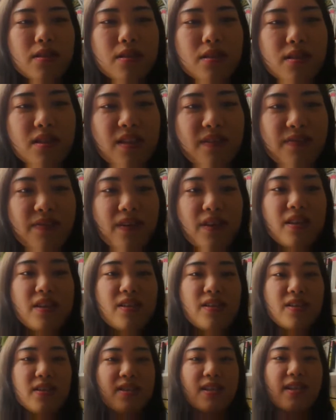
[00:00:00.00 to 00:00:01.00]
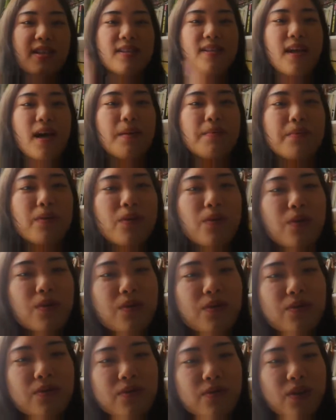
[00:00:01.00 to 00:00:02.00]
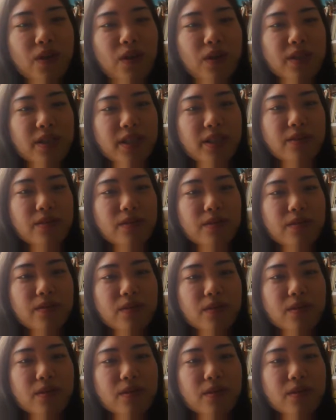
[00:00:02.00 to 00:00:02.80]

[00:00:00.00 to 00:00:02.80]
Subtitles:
the first example for you